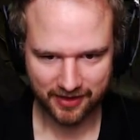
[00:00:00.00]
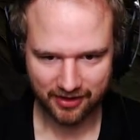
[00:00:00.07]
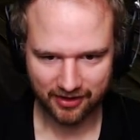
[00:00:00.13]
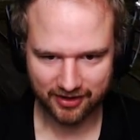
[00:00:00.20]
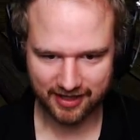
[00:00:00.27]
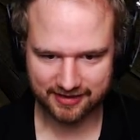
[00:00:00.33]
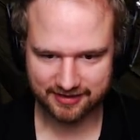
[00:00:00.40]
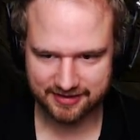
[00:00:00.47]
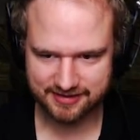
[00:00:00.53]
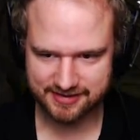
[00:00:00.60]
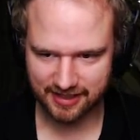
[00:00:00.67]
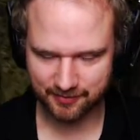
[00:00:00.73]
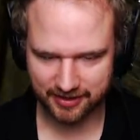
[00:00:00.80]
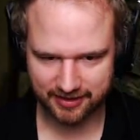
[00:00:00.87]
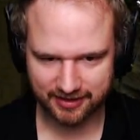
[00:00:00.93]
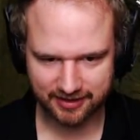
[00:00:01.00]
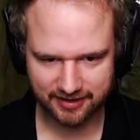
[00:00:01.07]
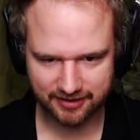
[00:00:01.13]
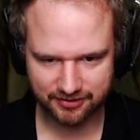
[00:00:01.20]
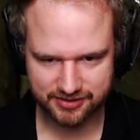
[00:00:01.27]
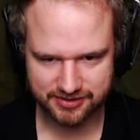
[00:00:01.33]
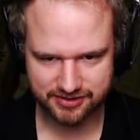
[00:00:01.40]
Okay, at least I'm in
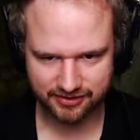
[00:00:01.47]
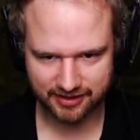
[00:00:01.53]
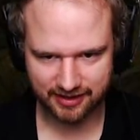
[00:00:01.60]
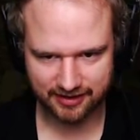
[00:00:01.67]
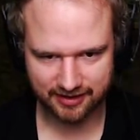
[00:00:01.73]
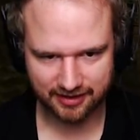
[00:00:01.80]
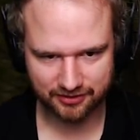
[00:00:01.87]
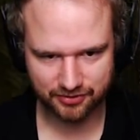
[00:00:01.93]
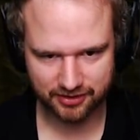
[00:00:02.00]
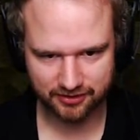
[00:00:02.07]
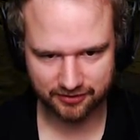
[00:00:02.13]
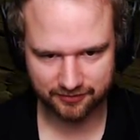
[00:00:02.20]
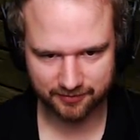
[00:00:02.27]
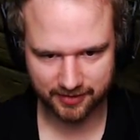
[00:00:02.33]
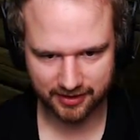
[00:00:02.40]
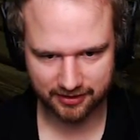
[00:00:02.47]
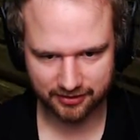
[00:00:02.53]
here so I can get rid of my